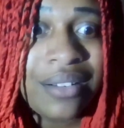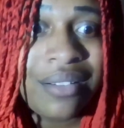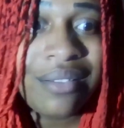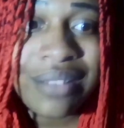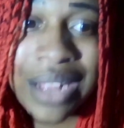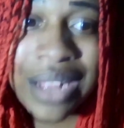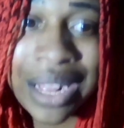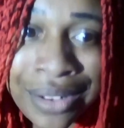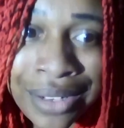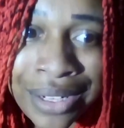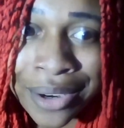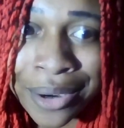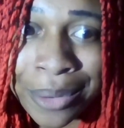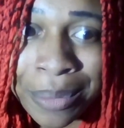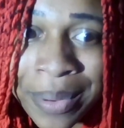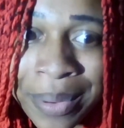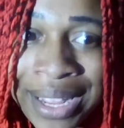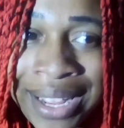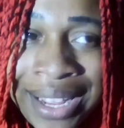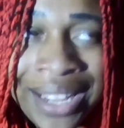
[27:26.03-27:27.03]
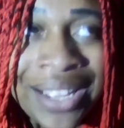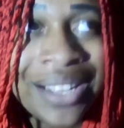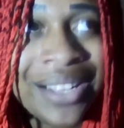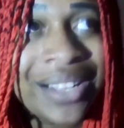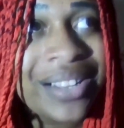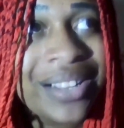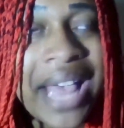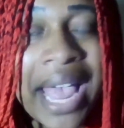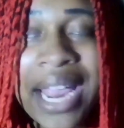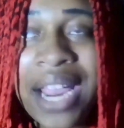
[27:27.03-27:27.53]
A little bit.
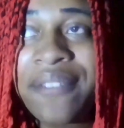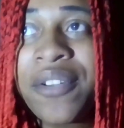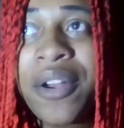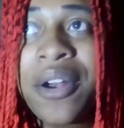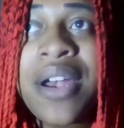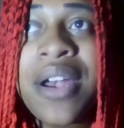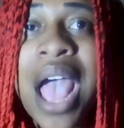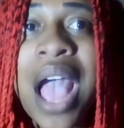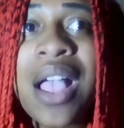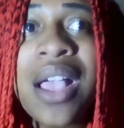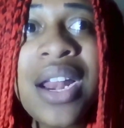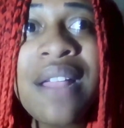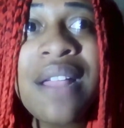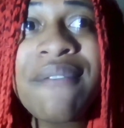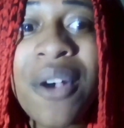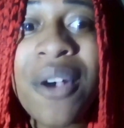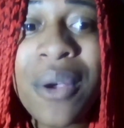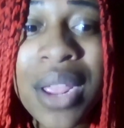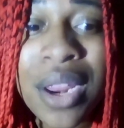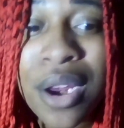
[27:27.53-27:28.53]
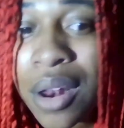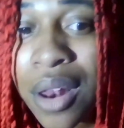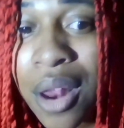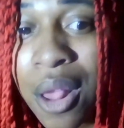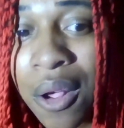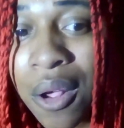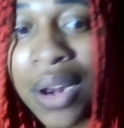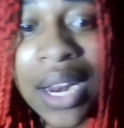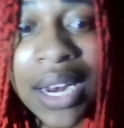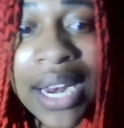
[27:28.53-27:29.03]
Like, if you're not going to vote in your
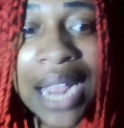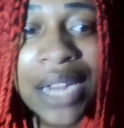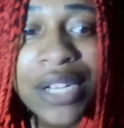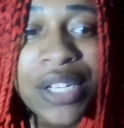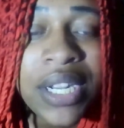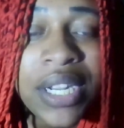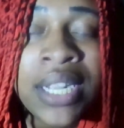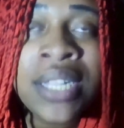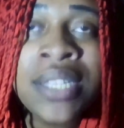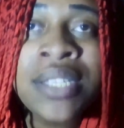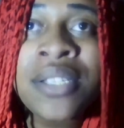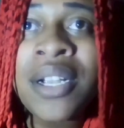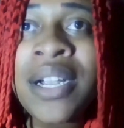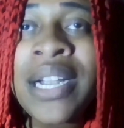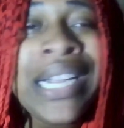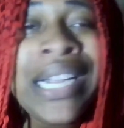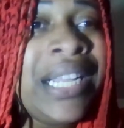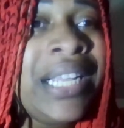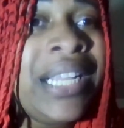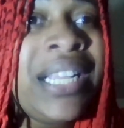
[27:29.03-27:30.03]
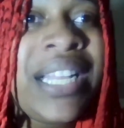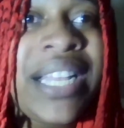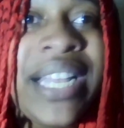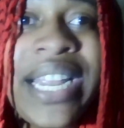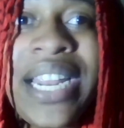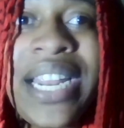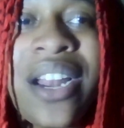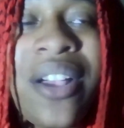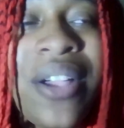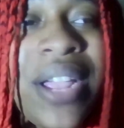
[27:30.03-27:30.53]
local elections or,
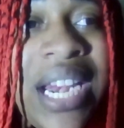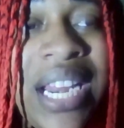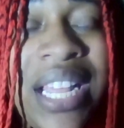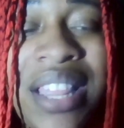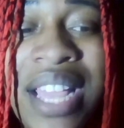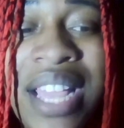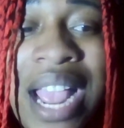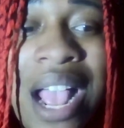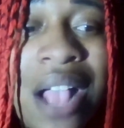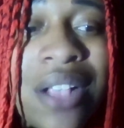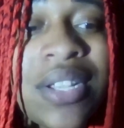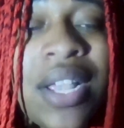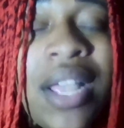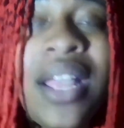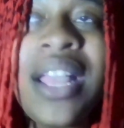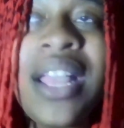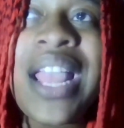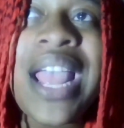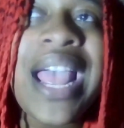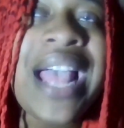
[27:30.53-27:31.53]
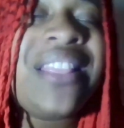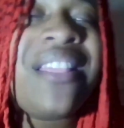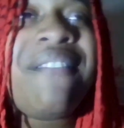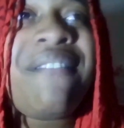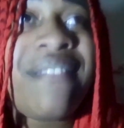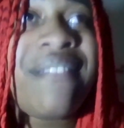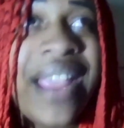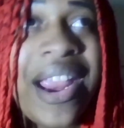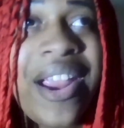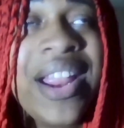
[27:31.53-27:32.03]
anything else, at the
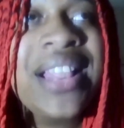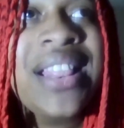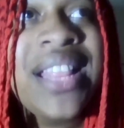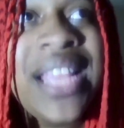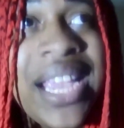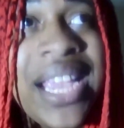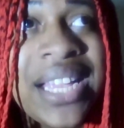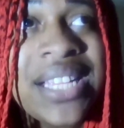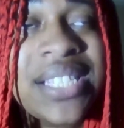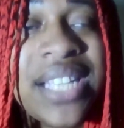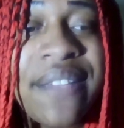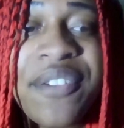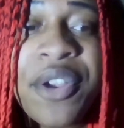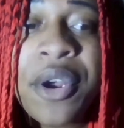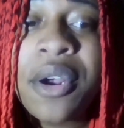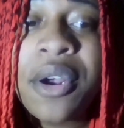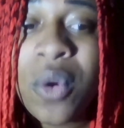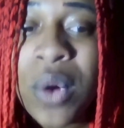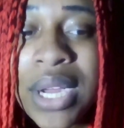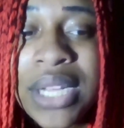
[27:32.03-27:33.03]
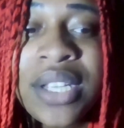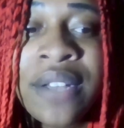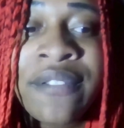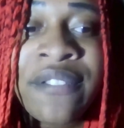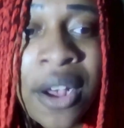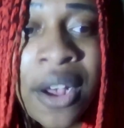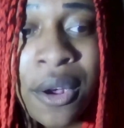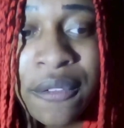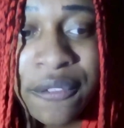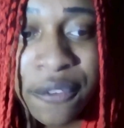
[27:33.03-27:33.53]
very least, if you're going to
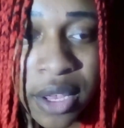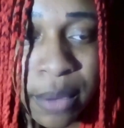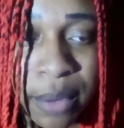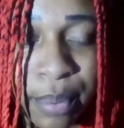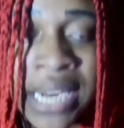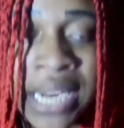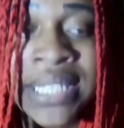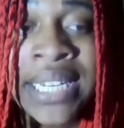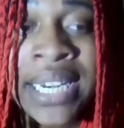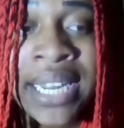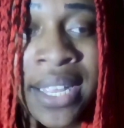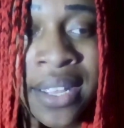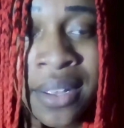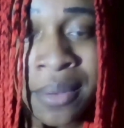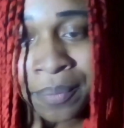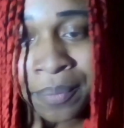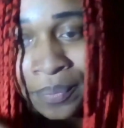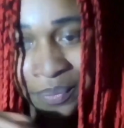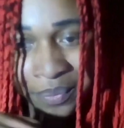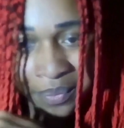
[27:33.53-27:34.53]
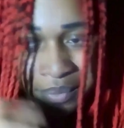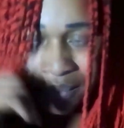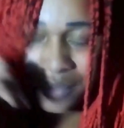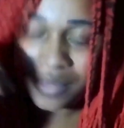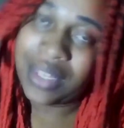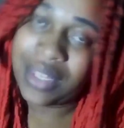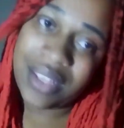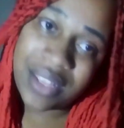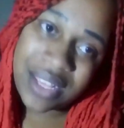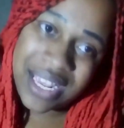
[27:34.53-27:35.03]
vote for the president,
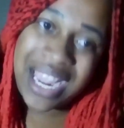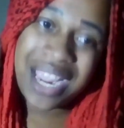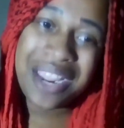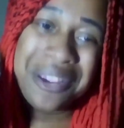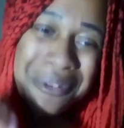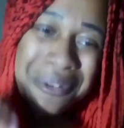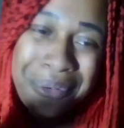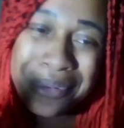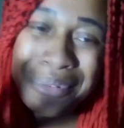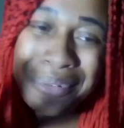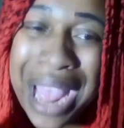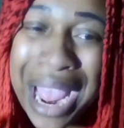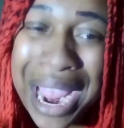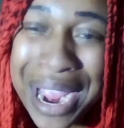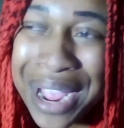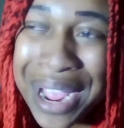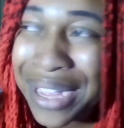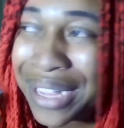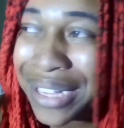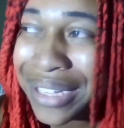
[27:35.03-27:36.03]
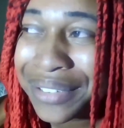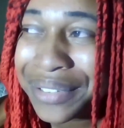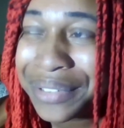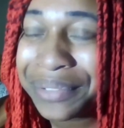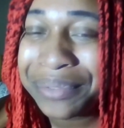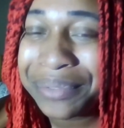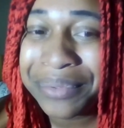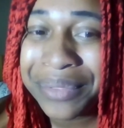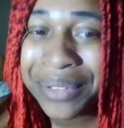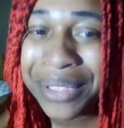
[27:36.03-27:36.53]
can you, like,
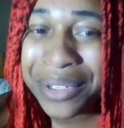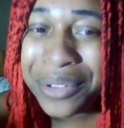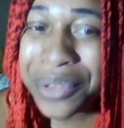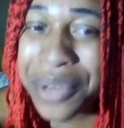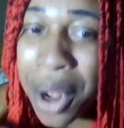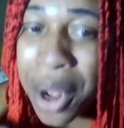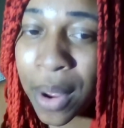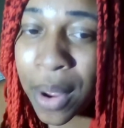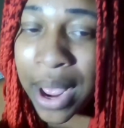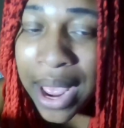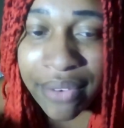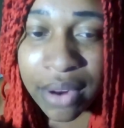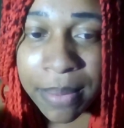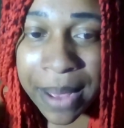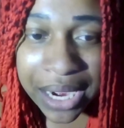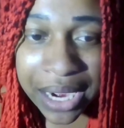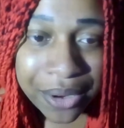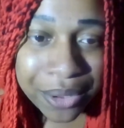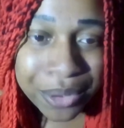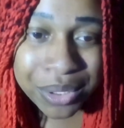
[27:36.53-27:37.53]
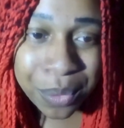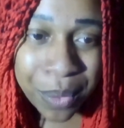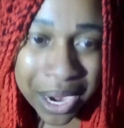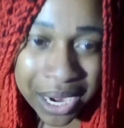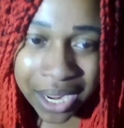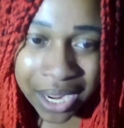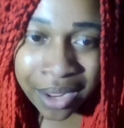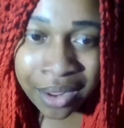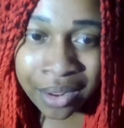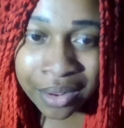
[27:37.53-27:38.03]
know everybody who's
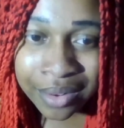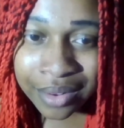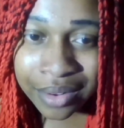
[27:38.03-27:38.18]
running?